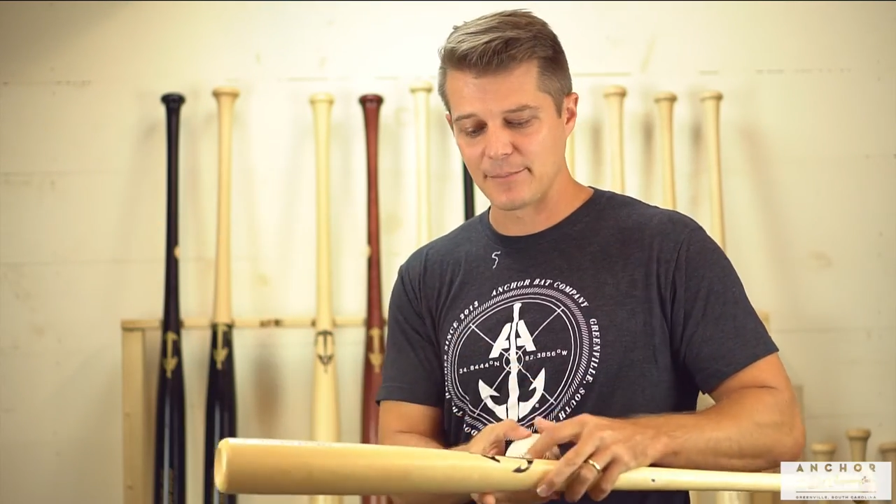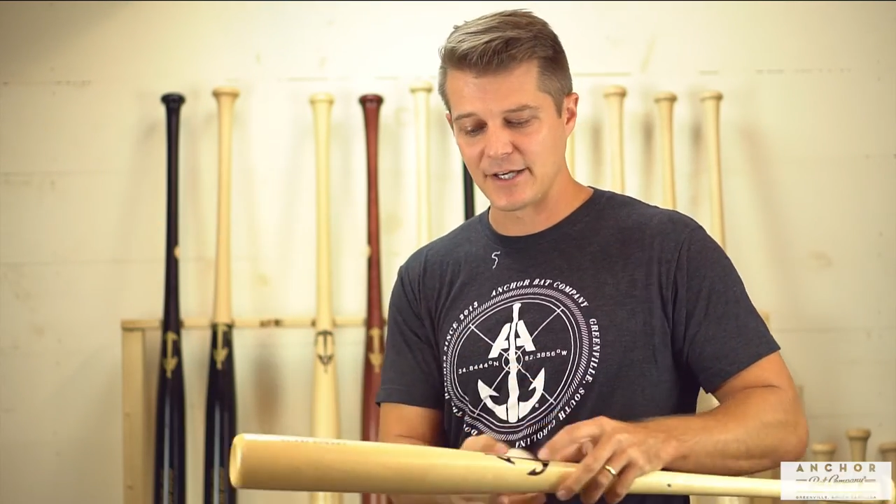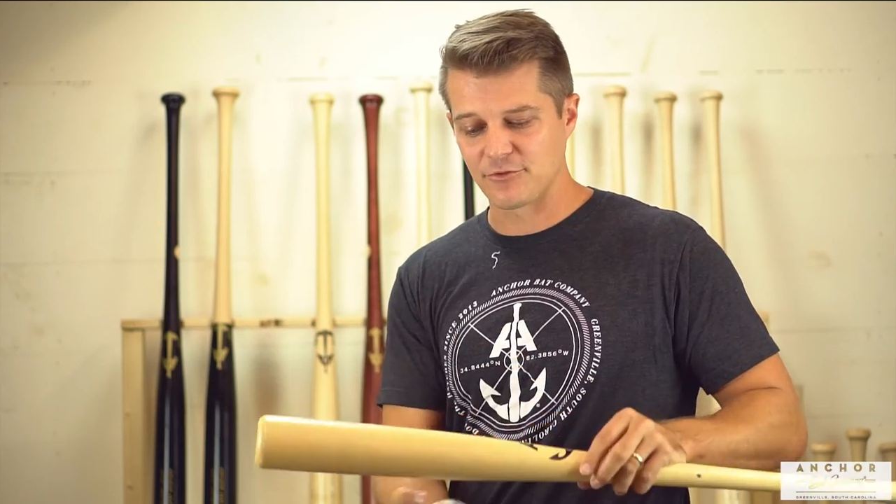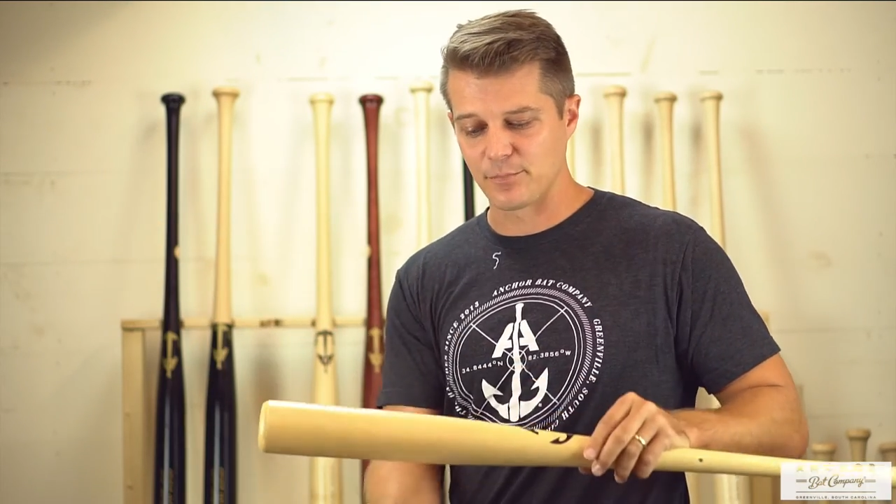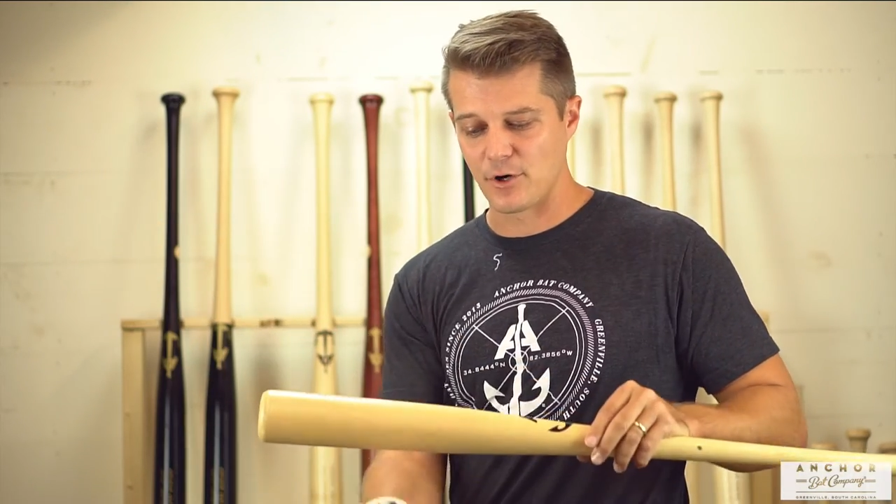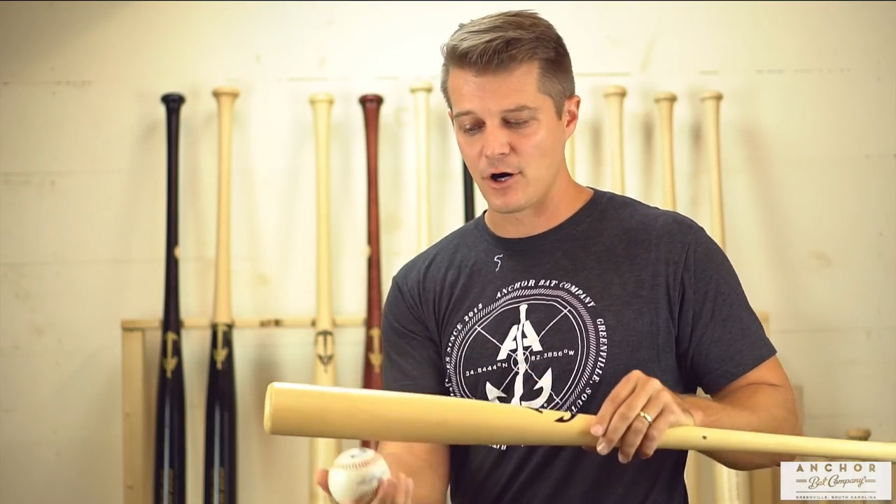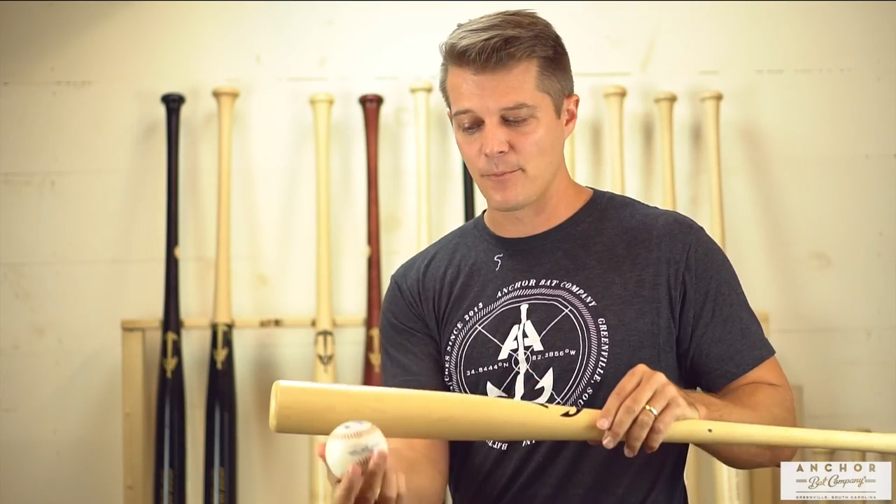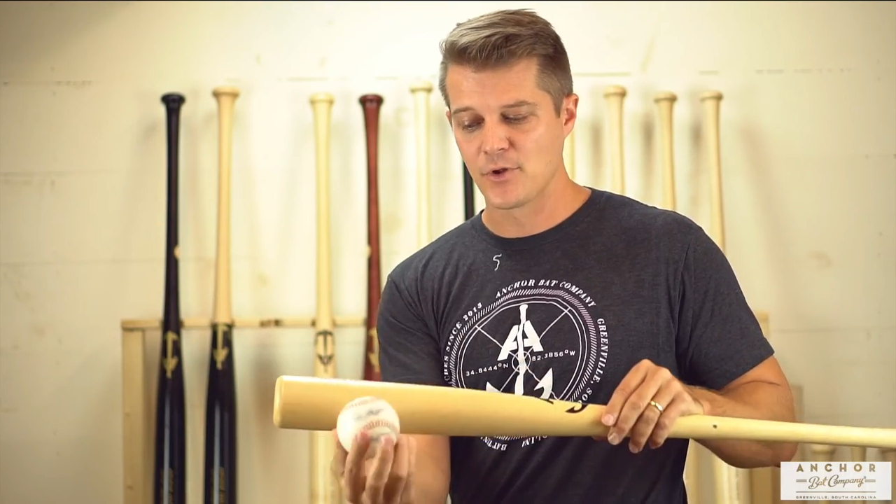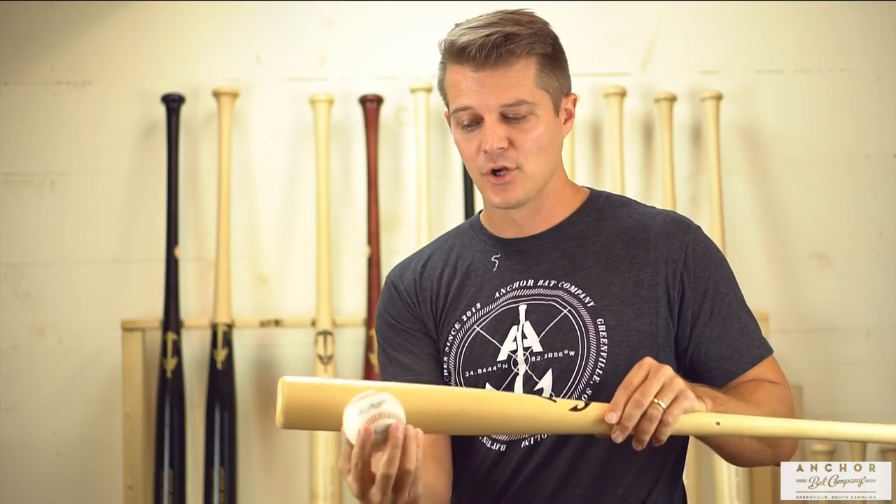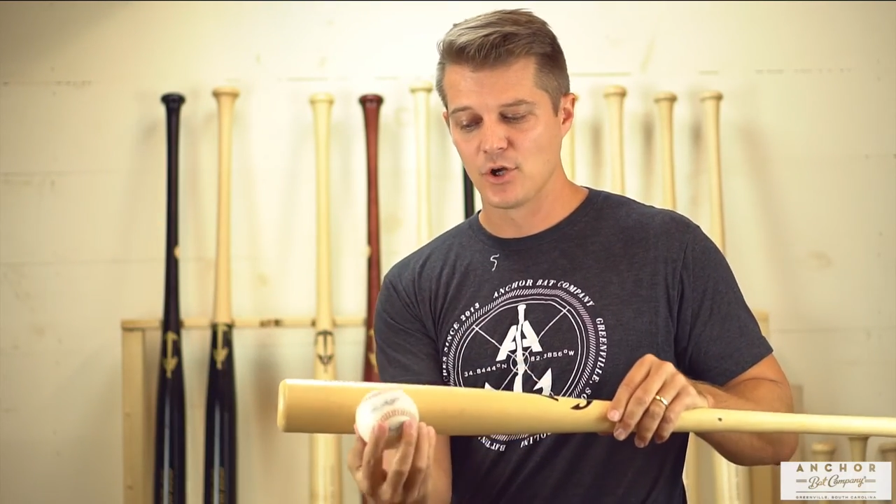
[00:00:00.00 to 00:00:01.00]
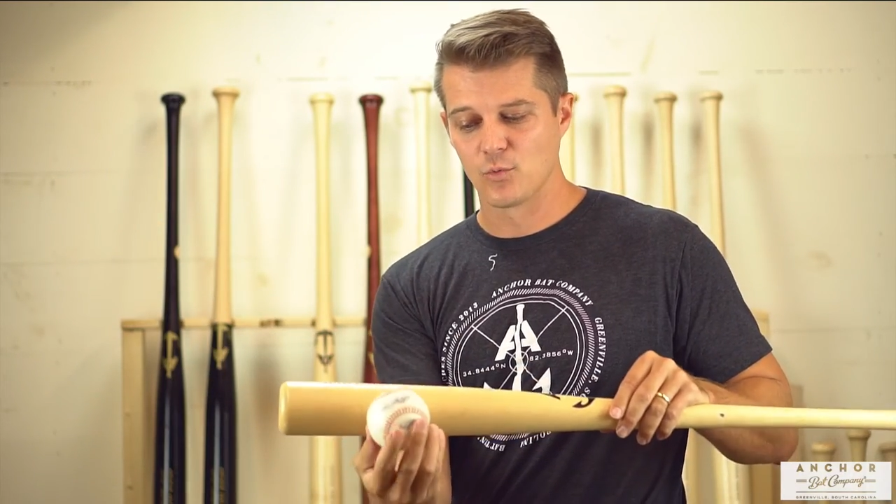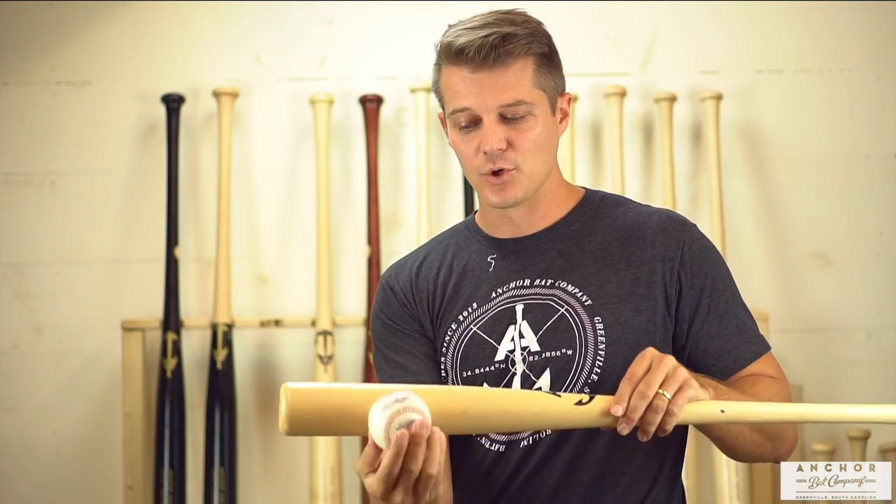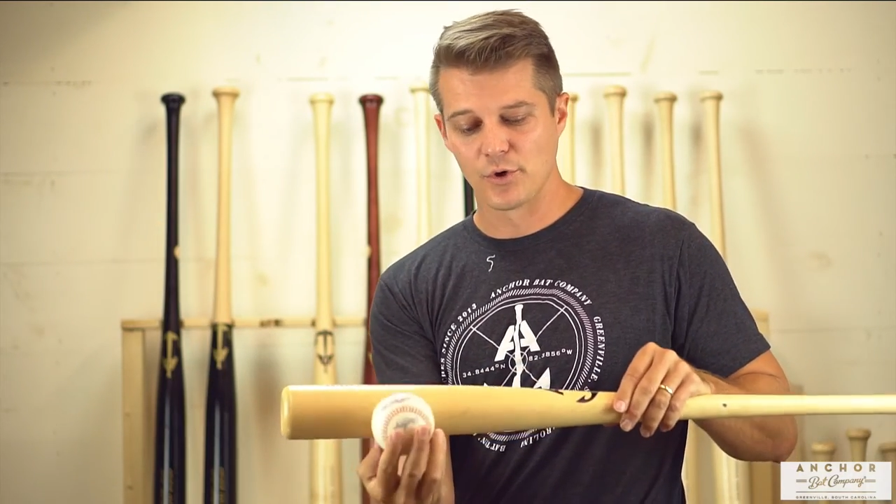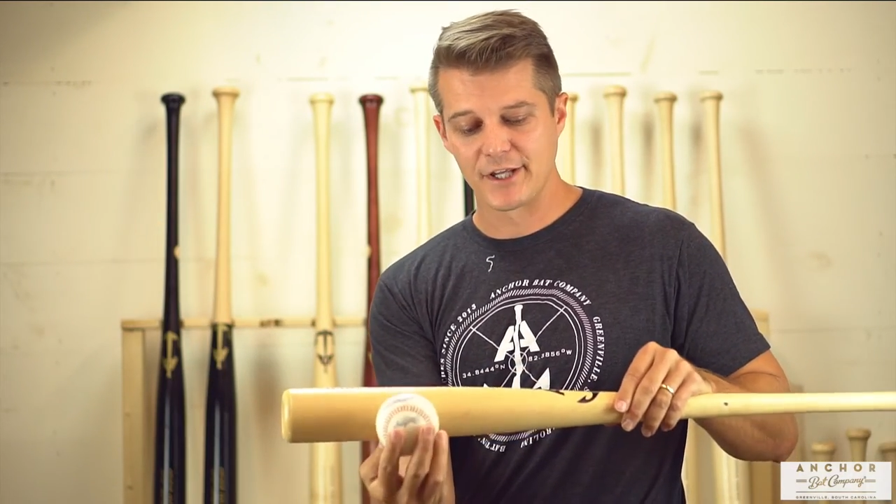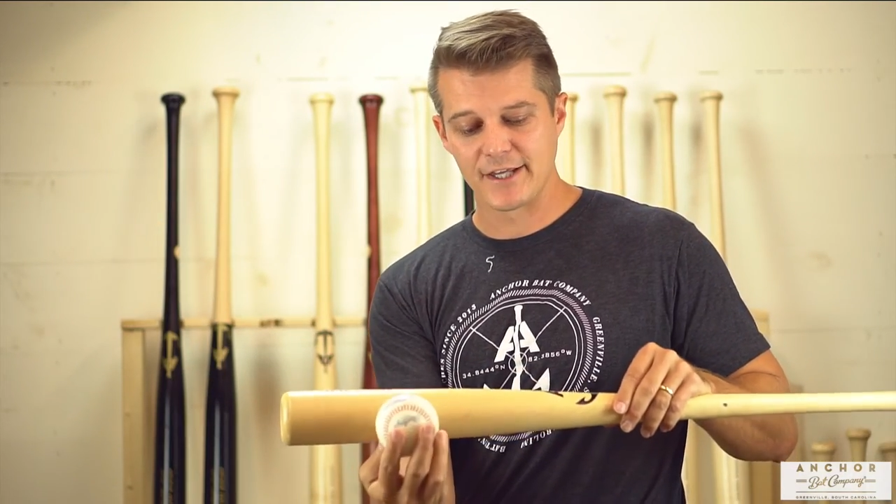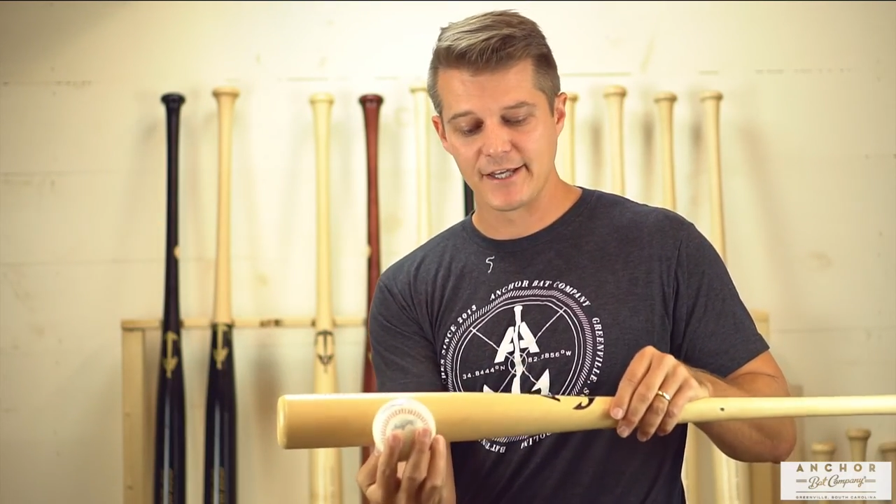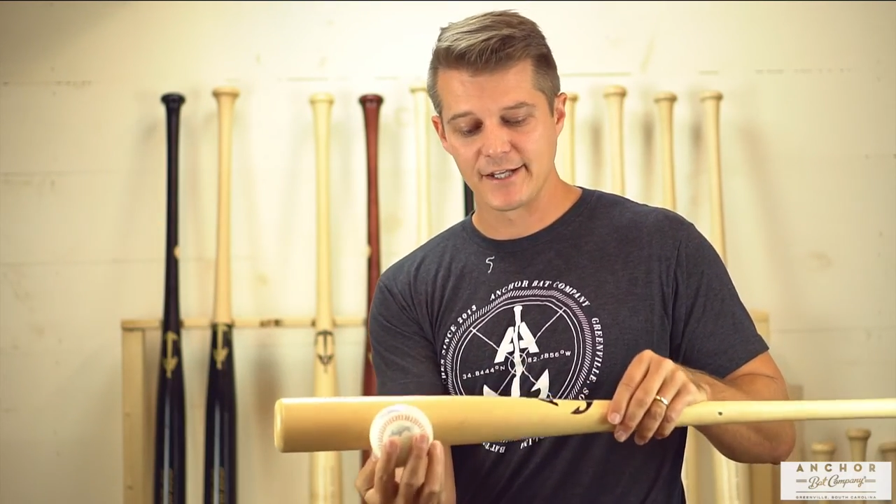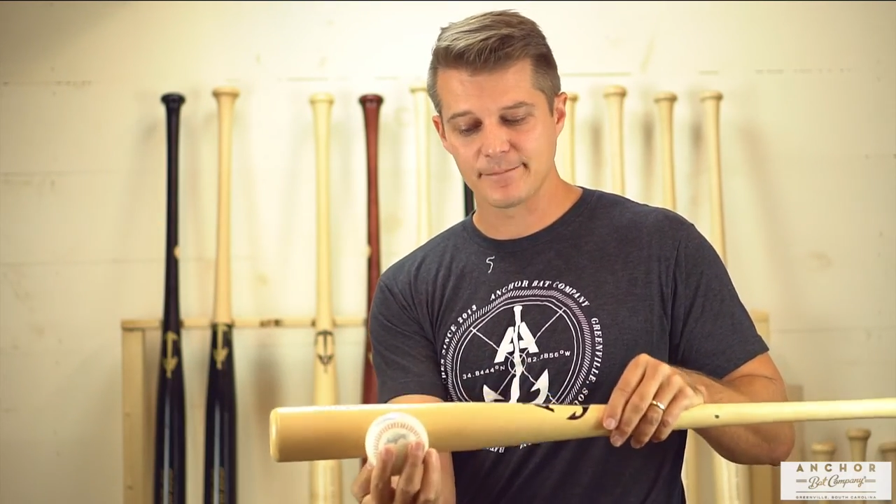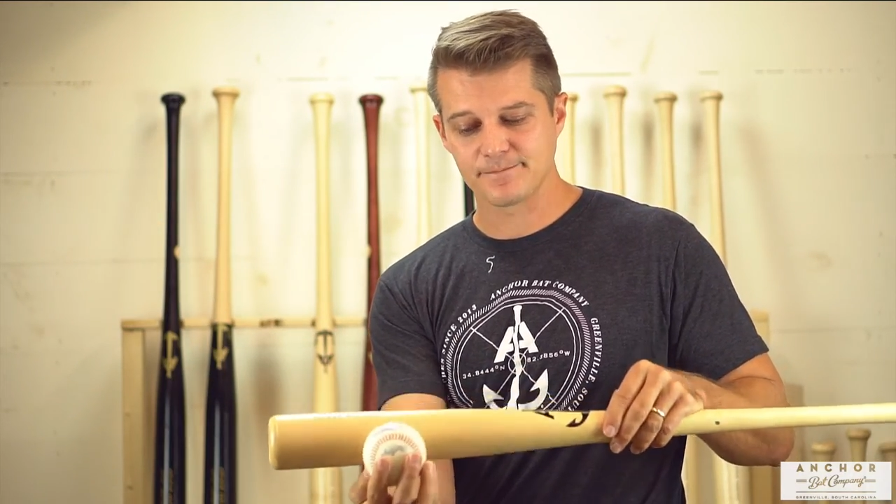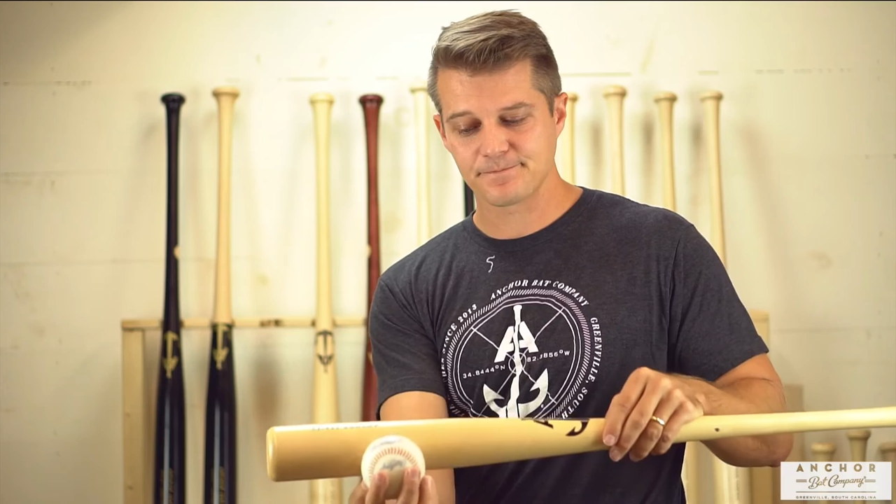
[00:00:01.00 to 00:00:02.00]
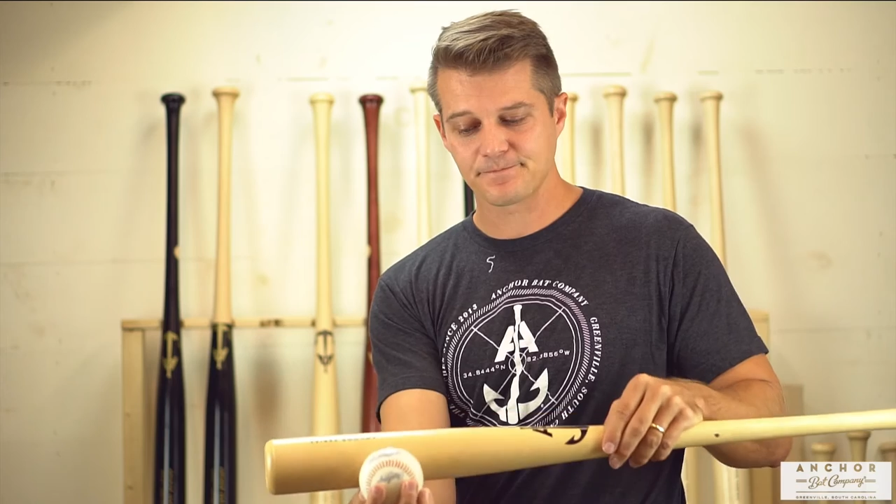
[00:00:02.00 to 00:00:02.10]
baseball, we want to hit it